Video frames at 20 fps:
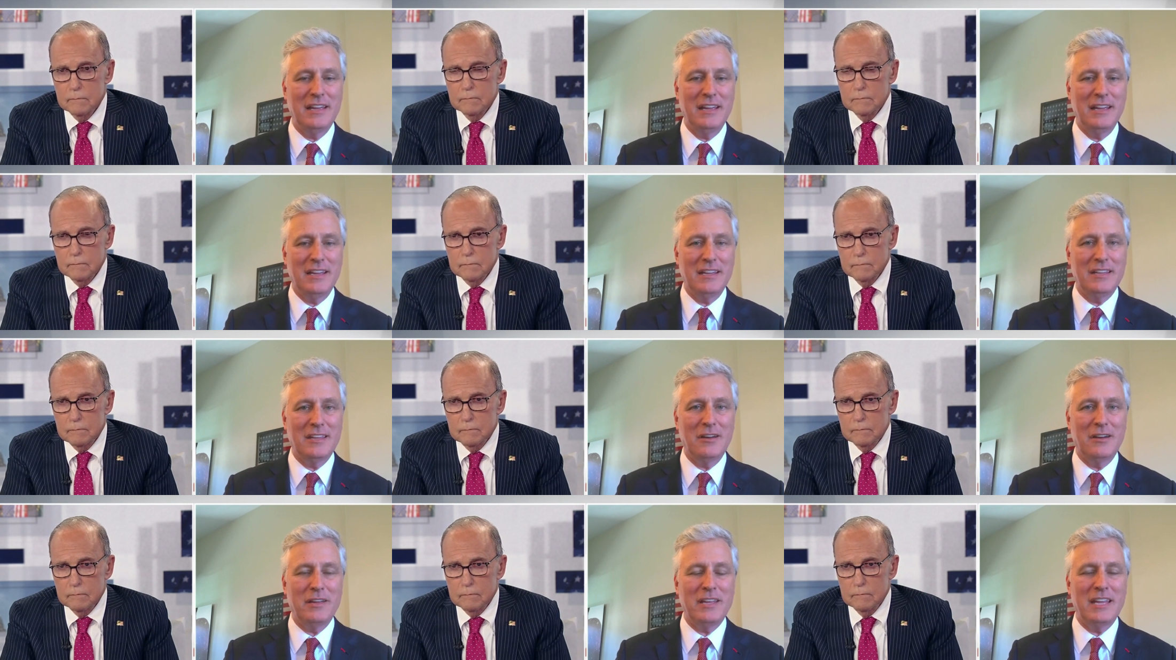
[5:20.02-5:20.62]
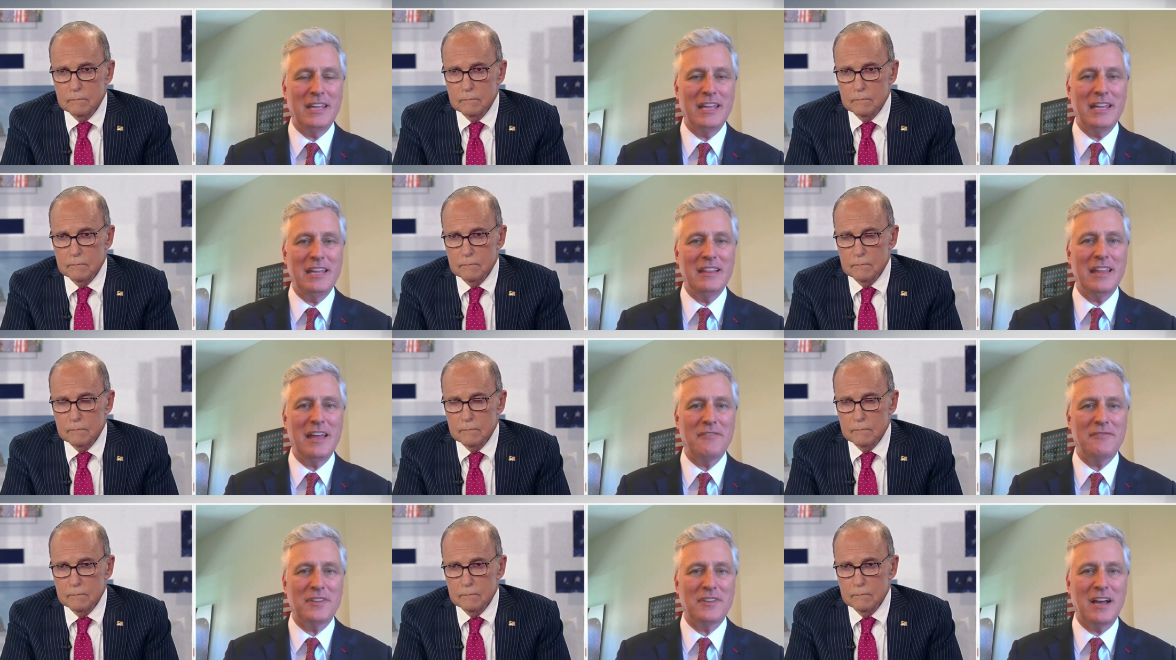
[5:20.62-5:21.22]
Speaker 1: You know, he
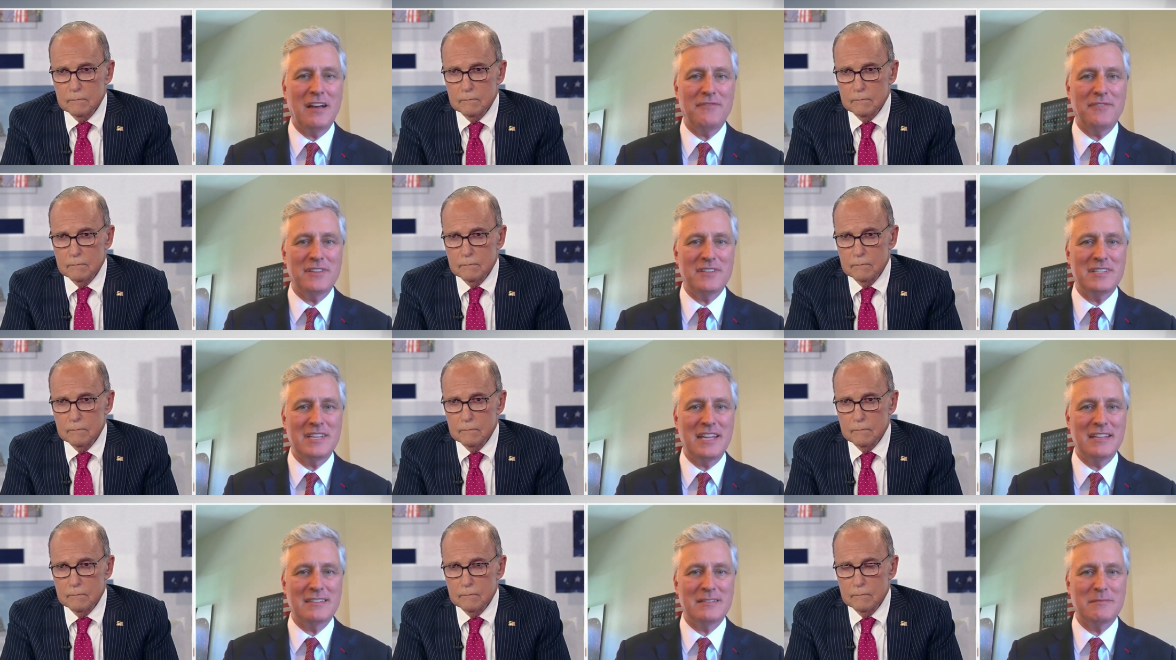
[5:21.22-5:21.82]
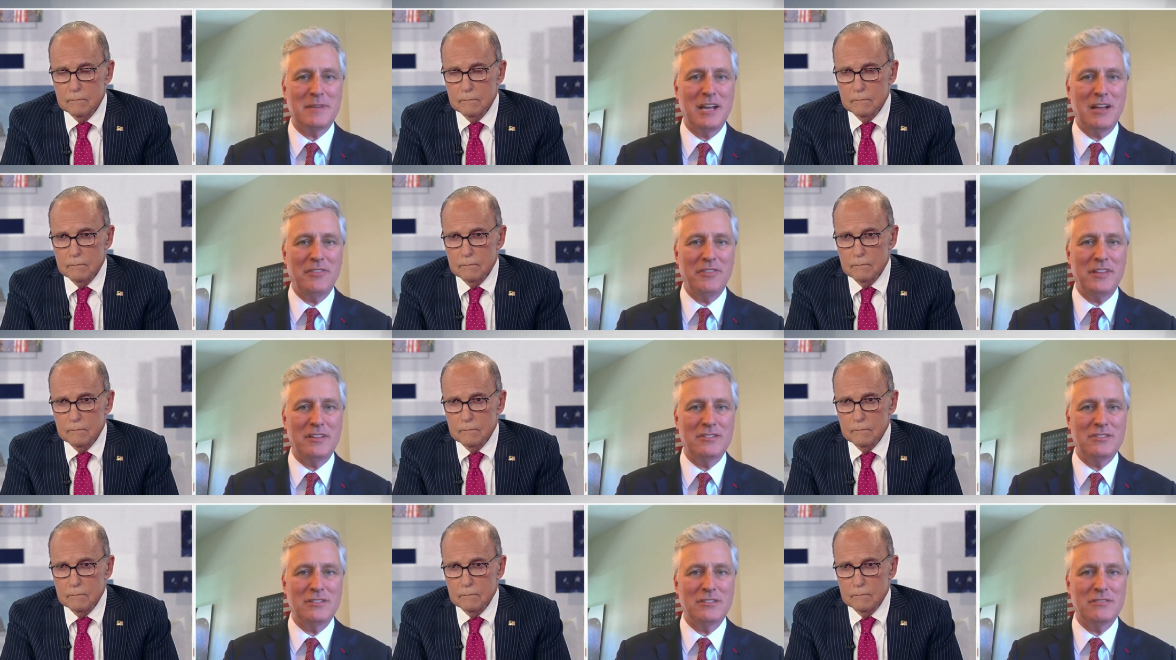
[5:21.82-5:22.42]
left office. He had some health
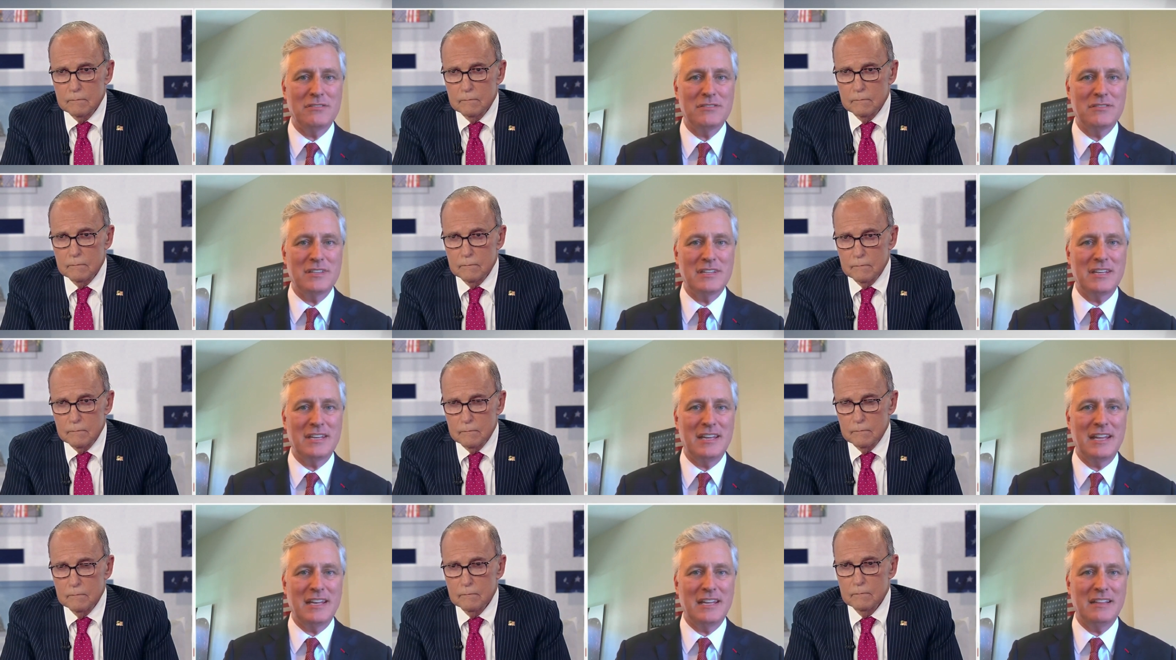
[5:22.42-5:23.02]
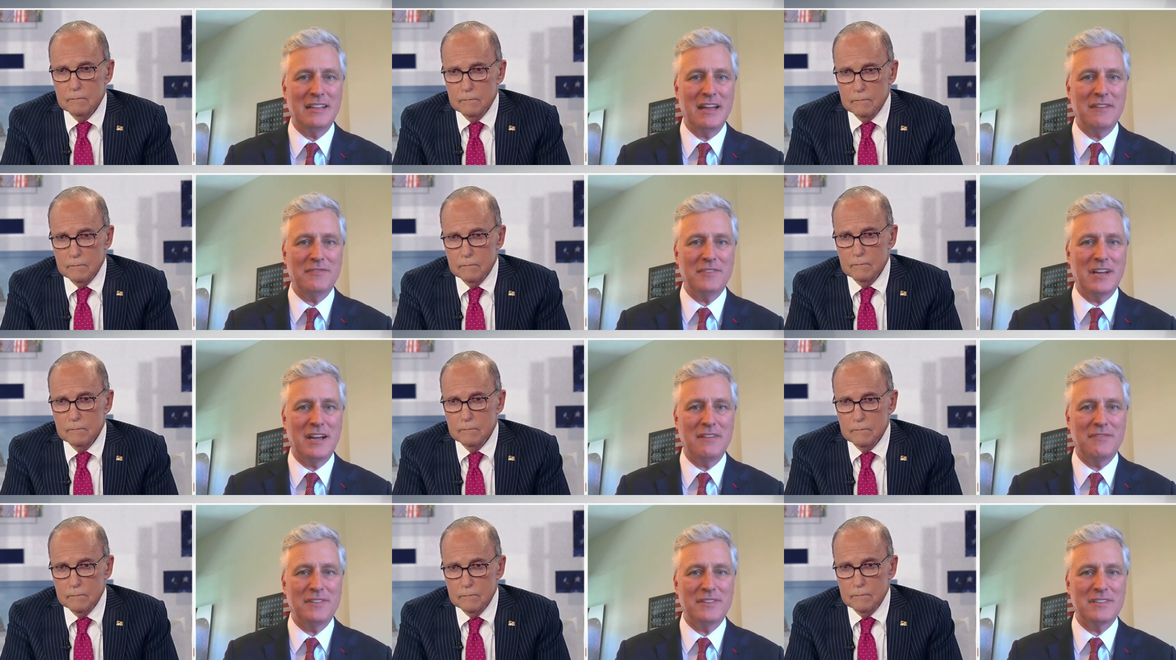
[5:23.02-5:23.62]
issues, and he left
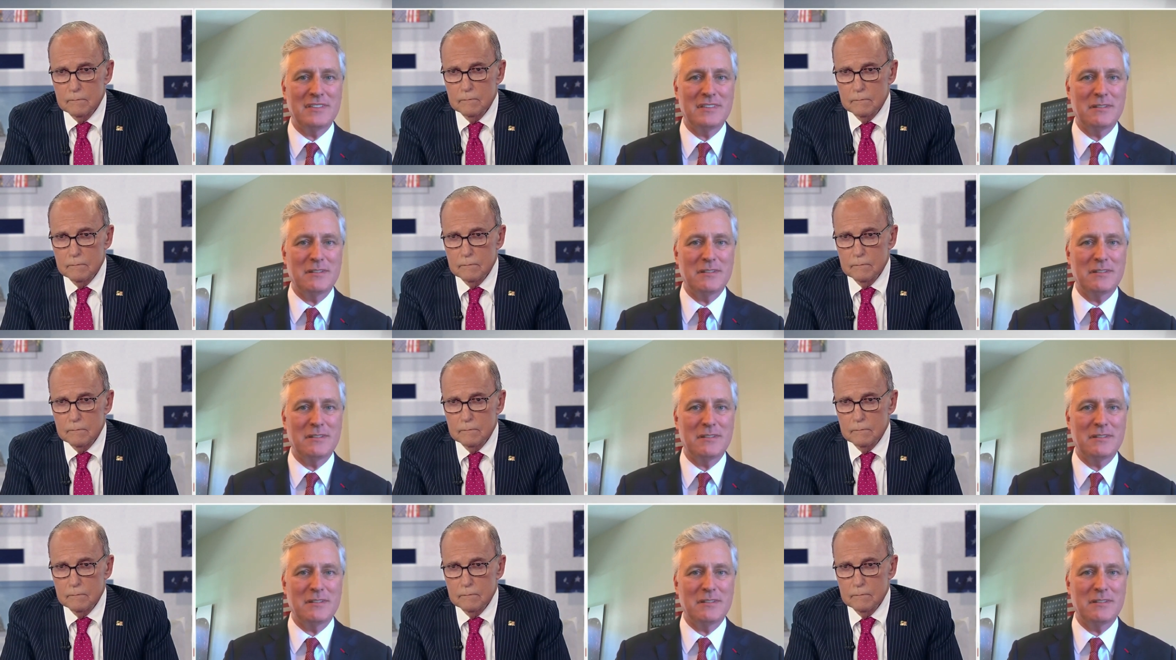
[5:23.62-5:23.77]
office.